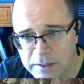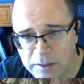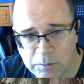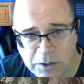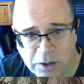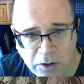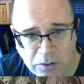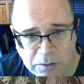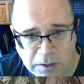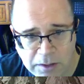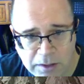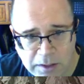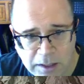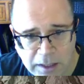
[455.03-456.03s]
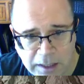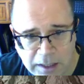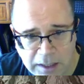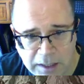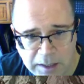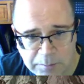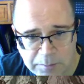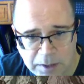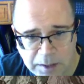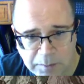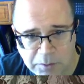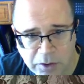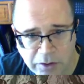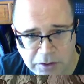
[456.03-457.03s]
There we go. I'm
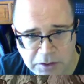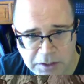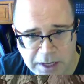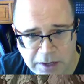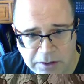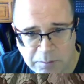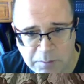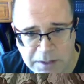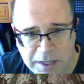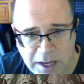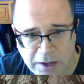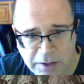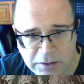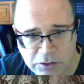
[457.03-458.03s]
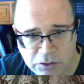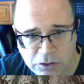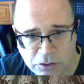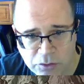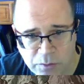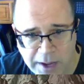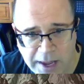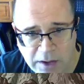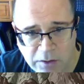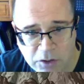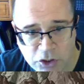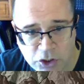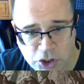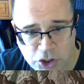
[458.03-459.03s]
going to now come down to
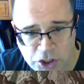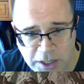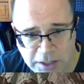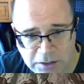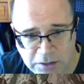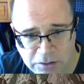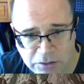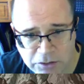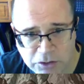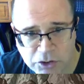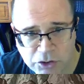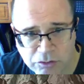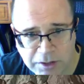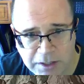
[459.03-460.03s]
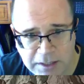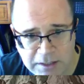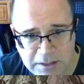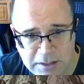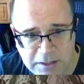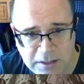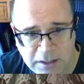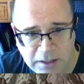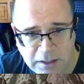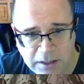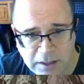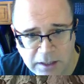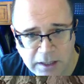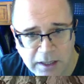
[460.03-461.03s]
our jungle trees.
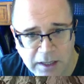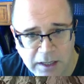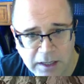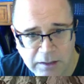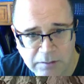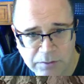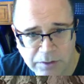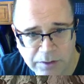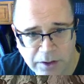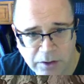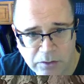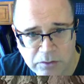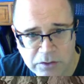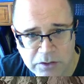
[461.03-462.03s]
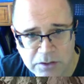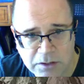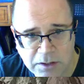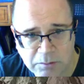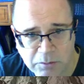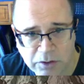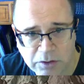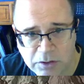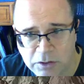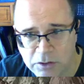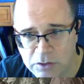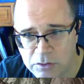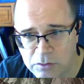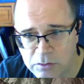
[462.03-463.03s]
And for those, I'm going
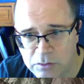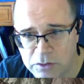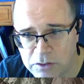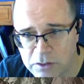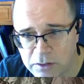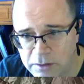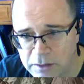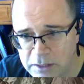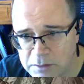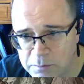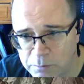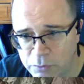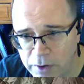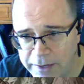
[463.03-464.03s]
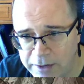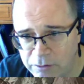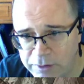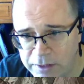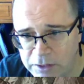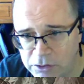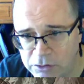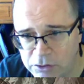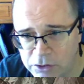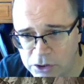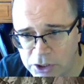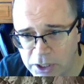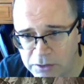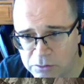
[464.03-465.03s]
to use these bright green
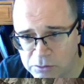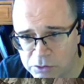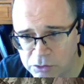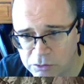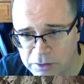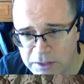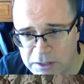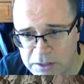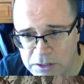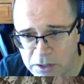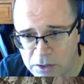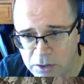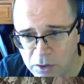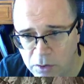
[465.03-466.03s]
jungle trees.